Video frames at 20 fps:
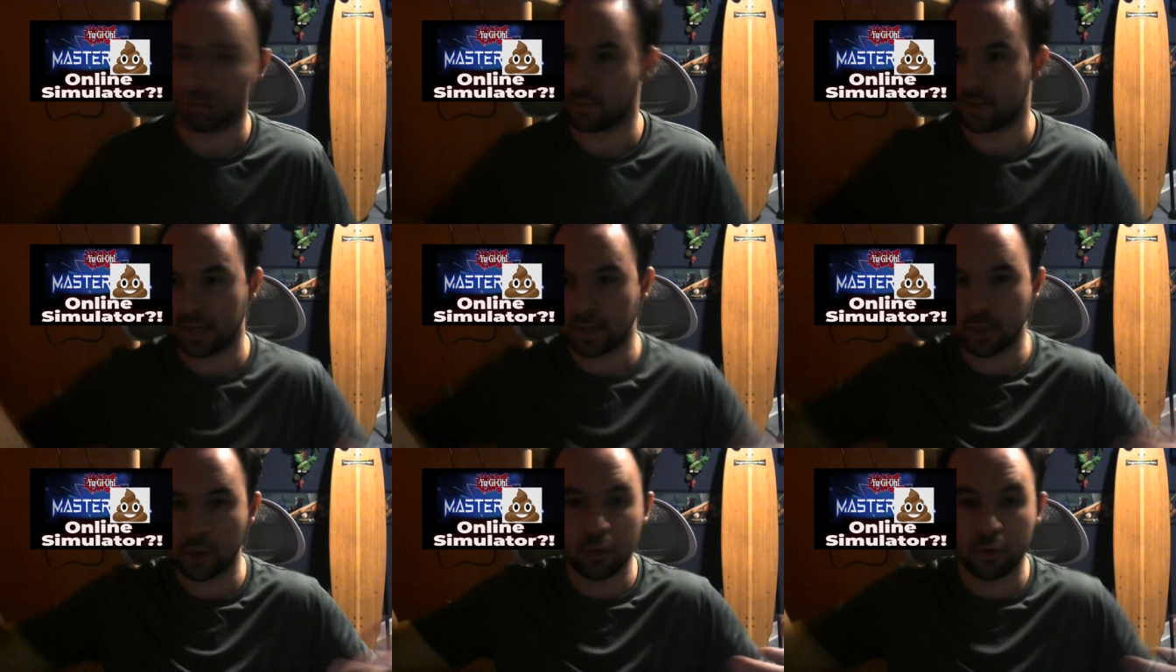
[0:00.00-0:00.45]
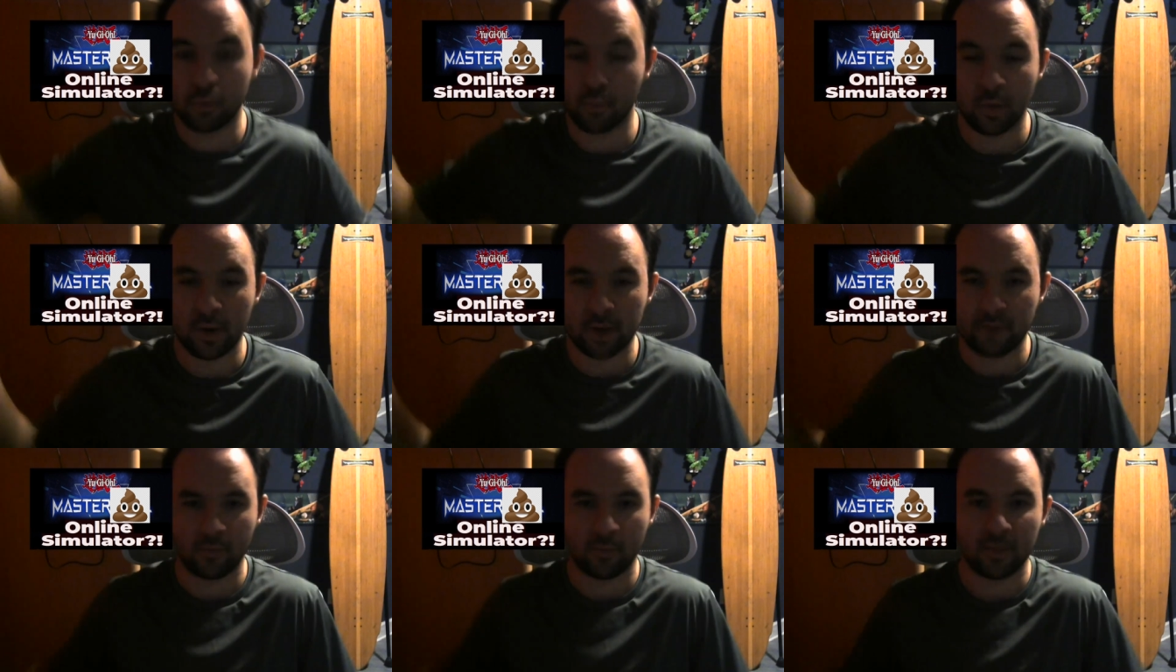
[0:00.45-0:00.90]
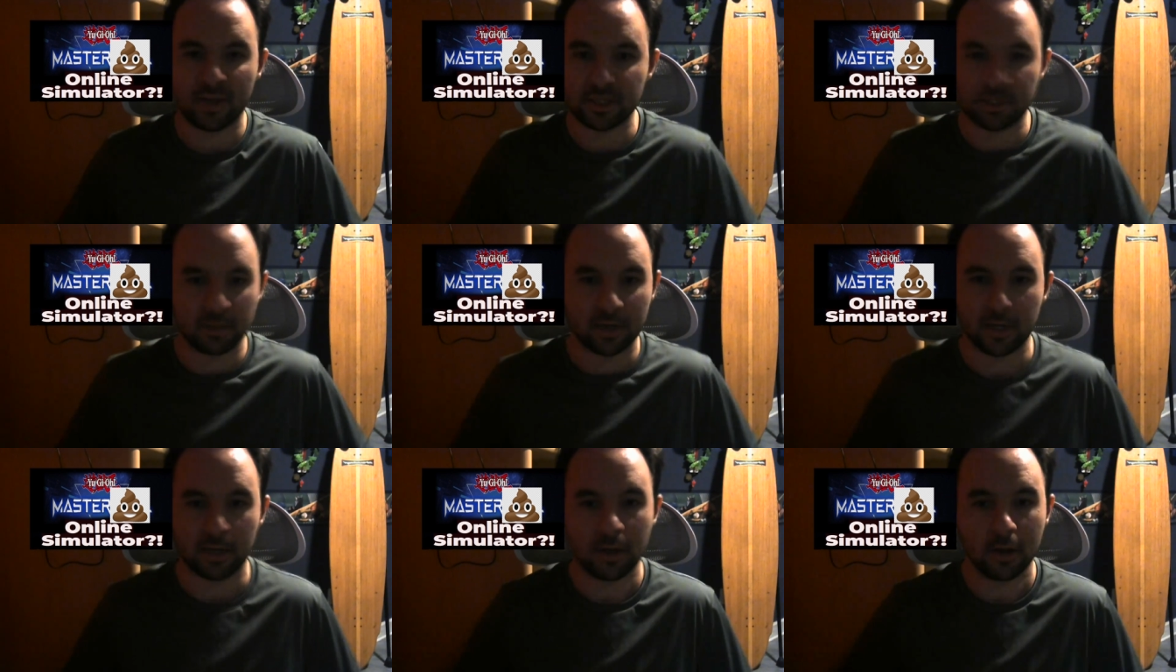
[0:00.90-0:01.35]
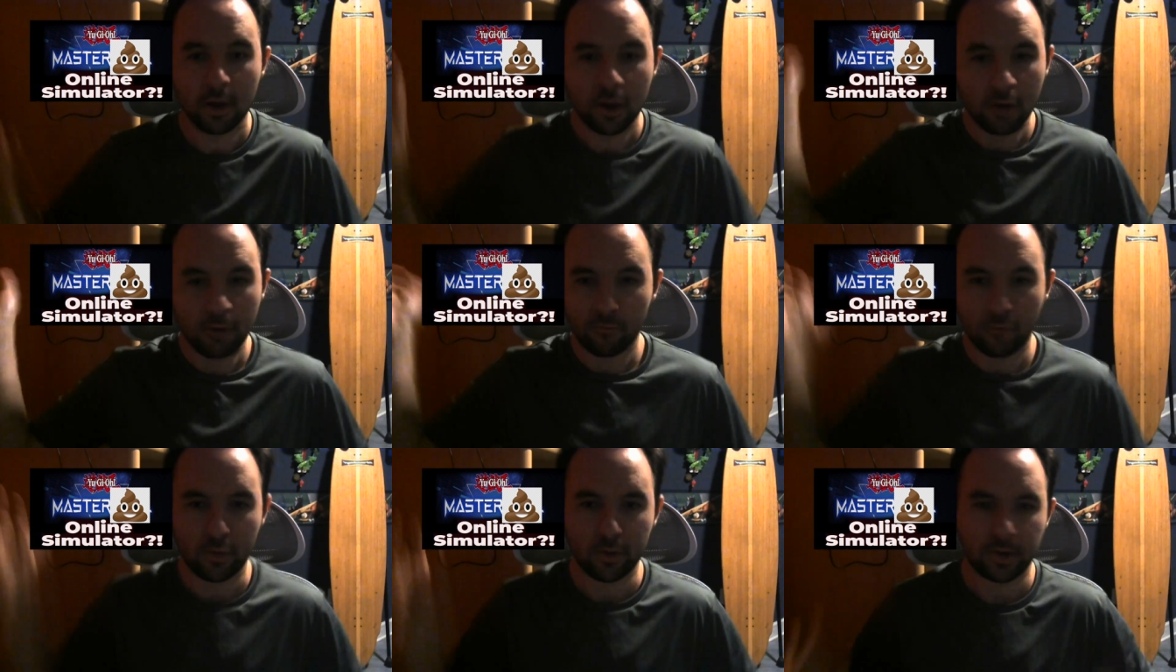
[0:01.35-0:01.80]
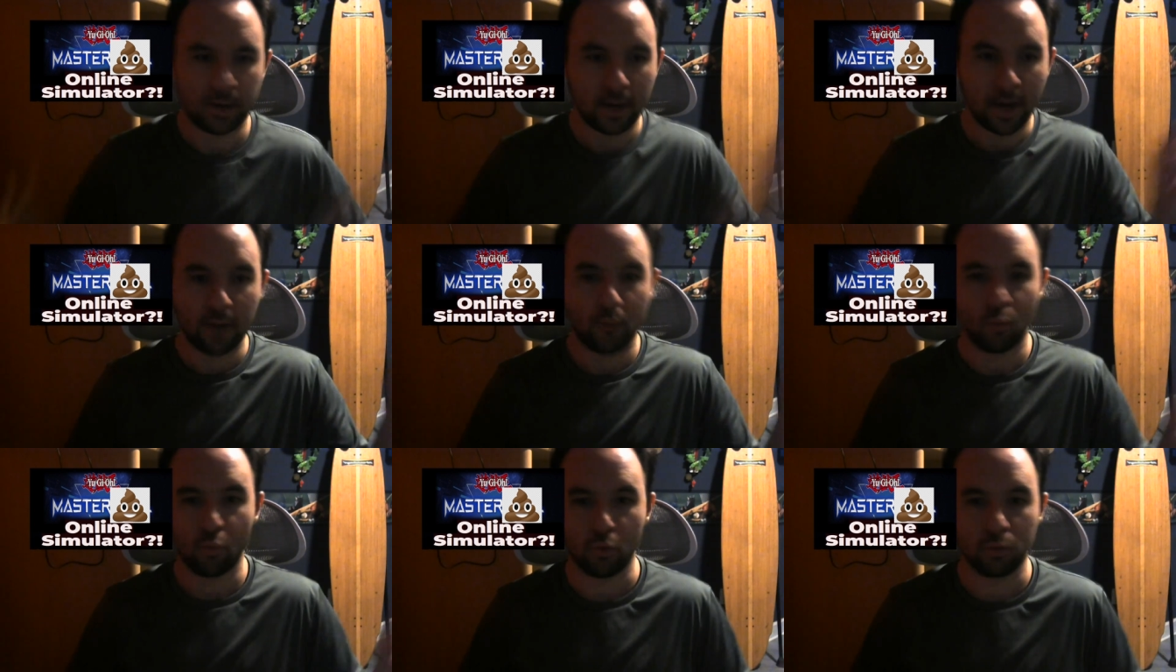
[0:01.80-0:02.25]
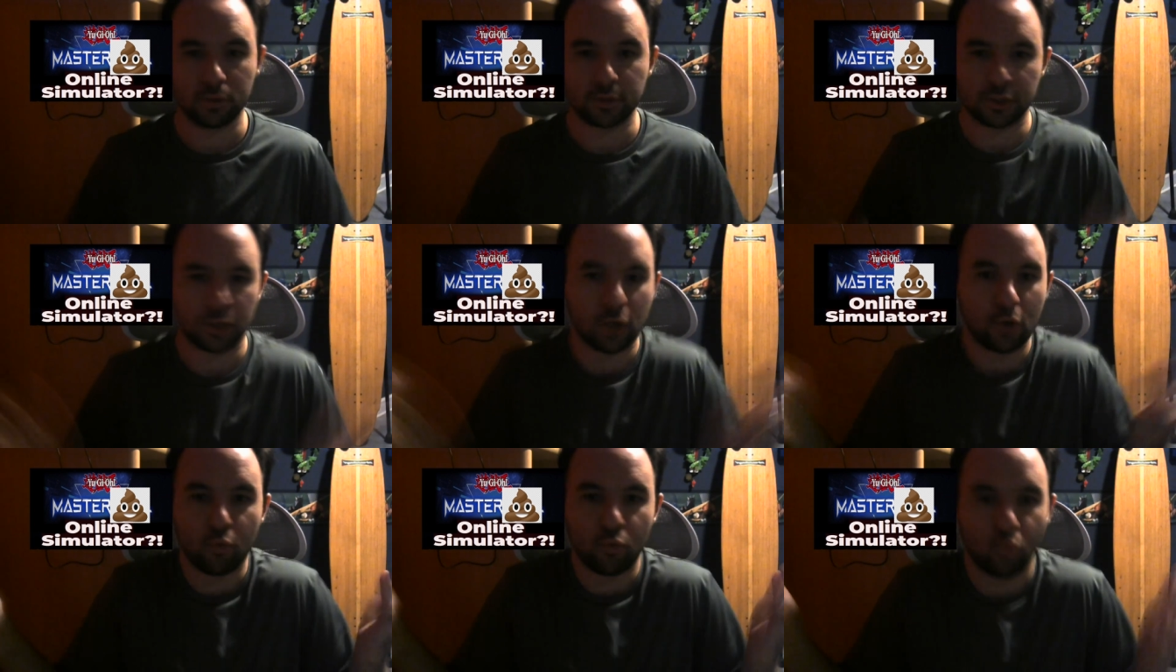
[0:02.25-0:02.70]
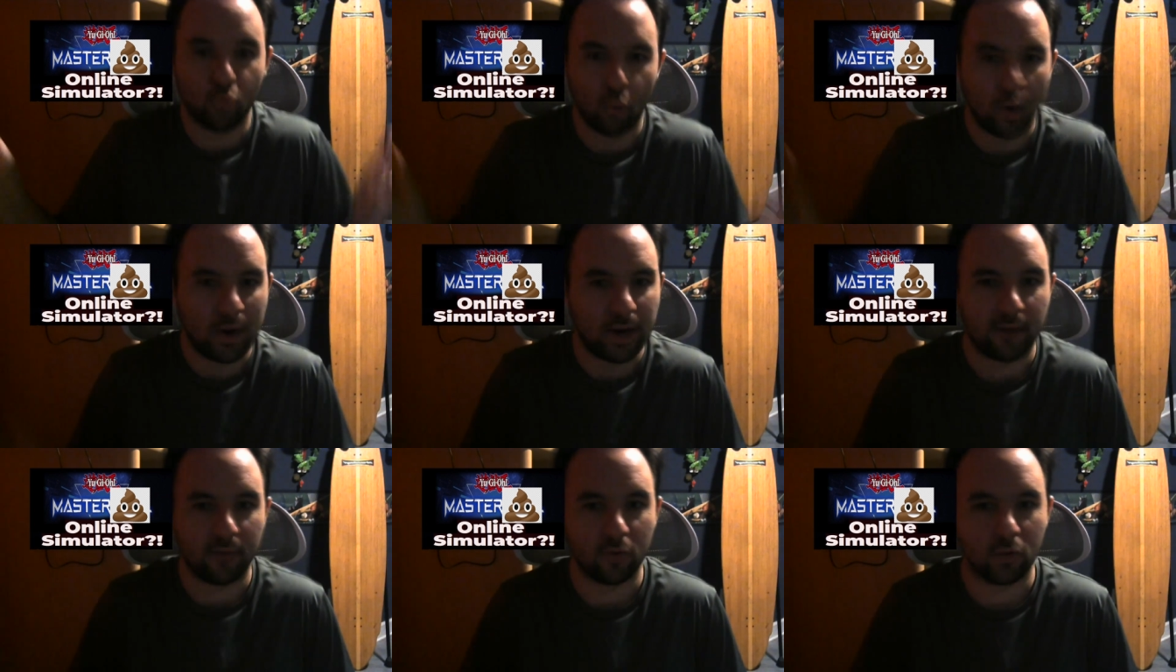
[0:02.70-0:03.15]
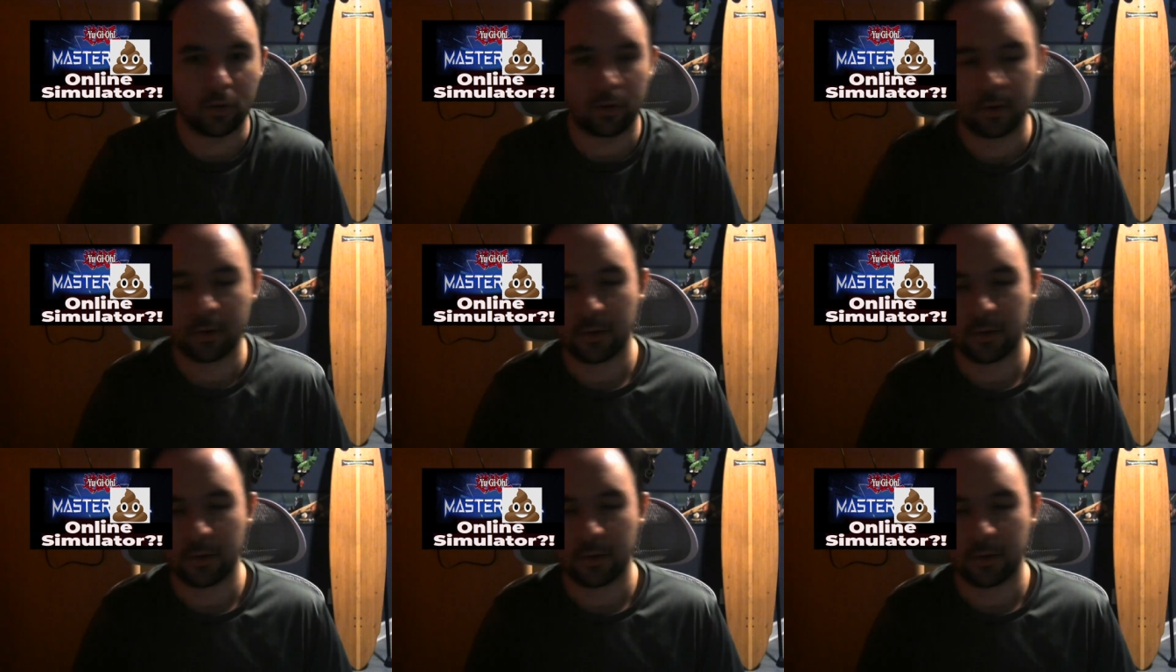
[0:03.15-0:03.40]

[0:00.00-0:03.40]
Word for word: or they go to whatever makes money Fortnite, Warzone, whatever.